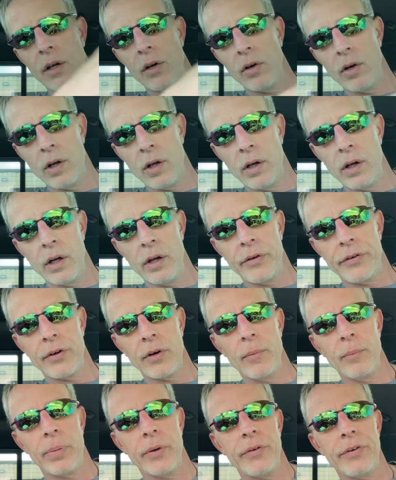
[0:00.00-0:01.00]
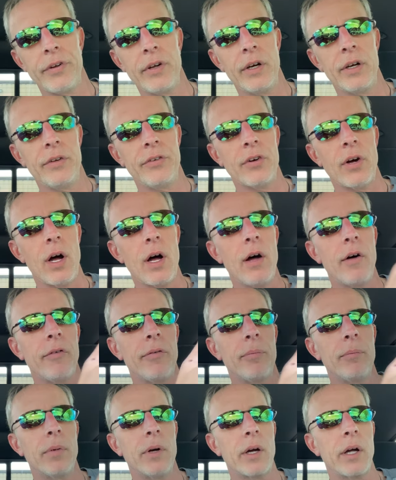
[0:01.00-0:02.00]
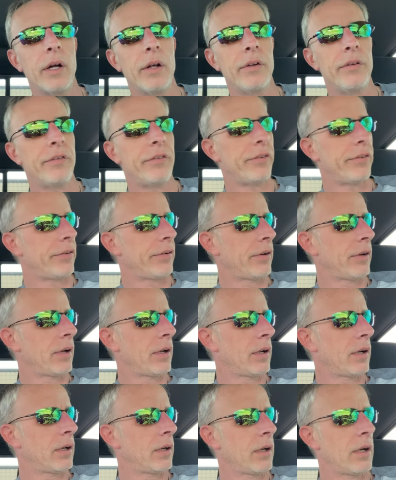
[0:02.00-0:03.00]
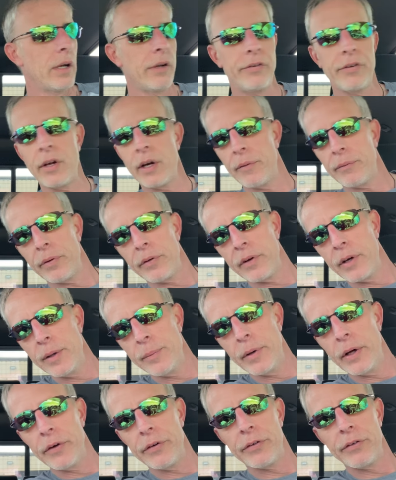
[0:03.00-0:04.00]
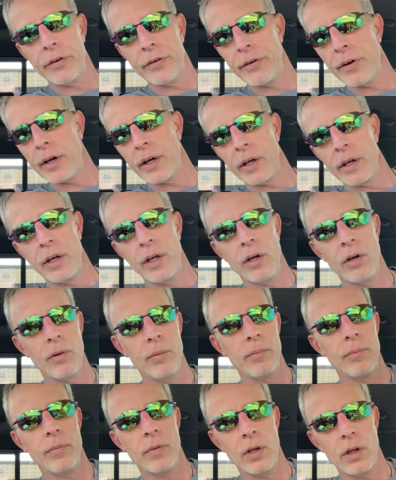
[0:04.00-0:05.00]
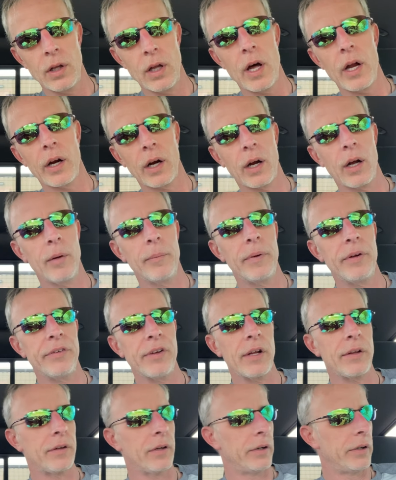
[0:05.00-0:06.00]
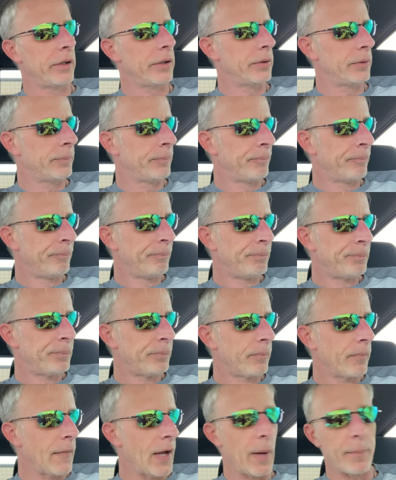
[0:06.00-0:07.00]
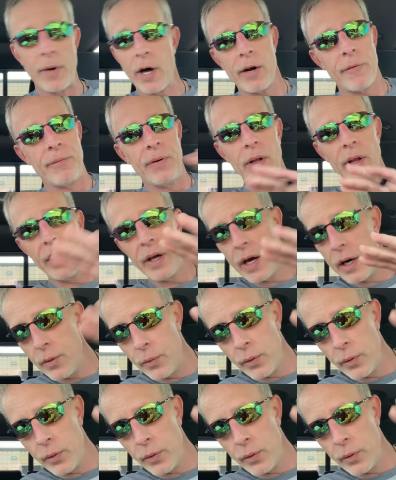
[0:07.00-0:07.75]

know a, certain percentage off because uh, I signed up for the emails, just like you know a lot of companies out there do. I'm not affiliated